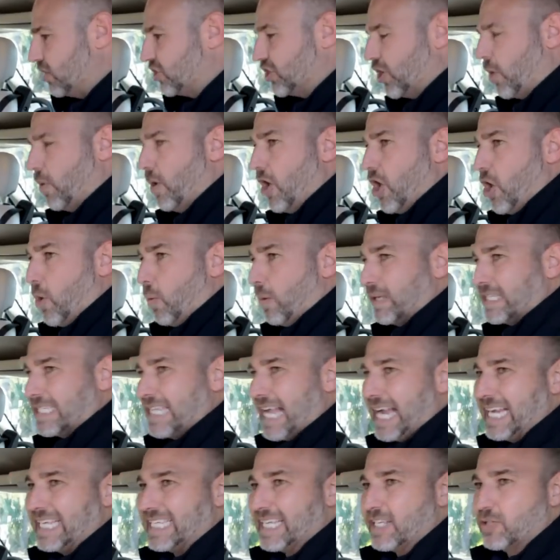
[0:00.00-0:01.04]
So what's
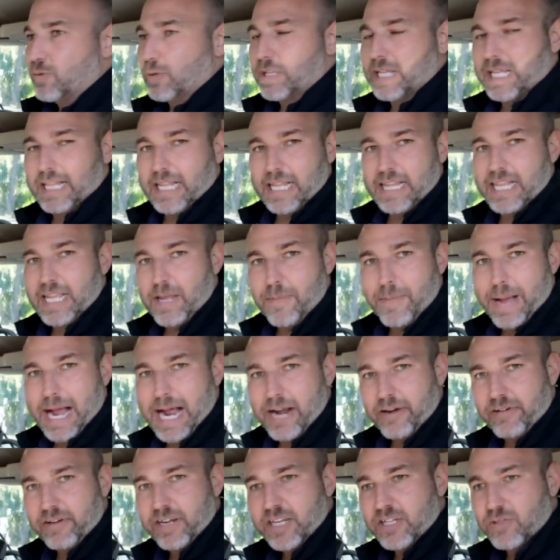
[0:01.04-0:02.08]
nice is with the lithium
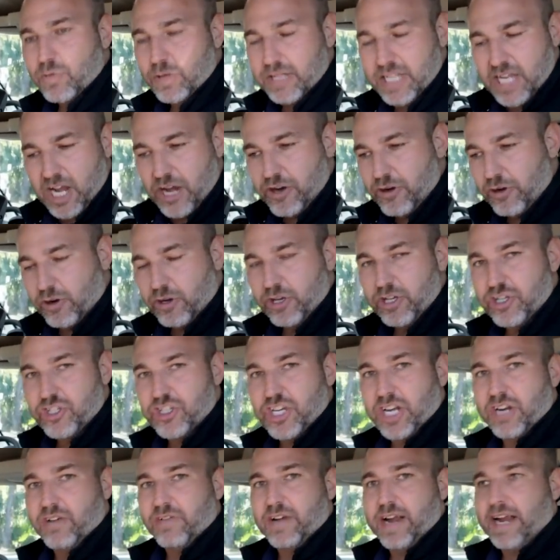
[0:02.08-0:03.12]
batteries, with the under hood
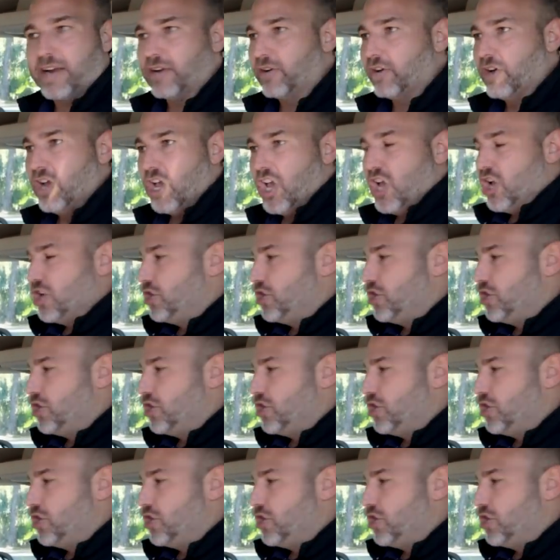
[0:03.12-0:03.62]
generator,